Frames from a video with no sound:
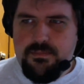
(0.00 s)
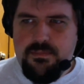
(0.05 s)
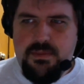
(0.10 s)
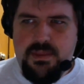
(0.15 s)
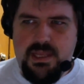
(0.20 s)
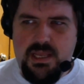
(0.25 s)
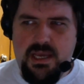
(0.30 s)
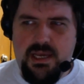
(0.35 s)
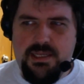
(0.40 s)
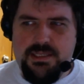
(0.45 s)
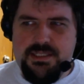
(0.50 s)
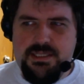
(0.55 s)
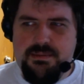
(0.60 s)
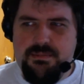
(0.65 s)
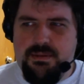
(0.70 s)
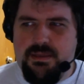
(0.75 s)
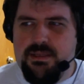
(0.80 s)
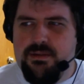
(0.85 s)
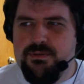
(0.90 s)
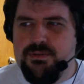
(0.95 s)
It seemed
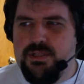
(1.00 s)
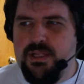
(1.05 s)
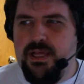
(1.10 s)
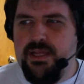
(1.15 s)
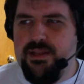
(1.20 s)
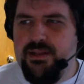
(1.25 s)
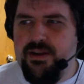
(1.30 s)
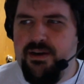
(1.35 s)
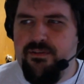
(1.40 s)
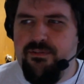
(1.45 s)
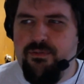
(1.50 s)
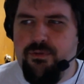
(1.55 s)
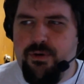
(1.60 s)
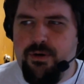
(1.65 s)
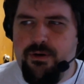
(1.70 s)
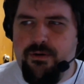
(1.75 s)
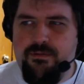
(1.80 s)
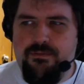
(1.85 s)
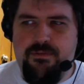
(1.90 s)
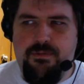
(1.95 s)
like there was a lot there
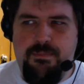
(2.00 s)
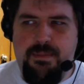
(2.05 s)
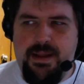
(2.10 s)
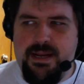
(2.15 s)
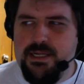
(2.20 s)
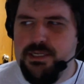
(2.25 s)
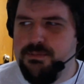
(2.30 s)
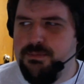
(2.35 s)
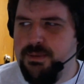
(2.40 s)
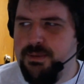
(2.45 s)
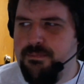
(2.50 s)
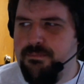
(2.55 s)
for management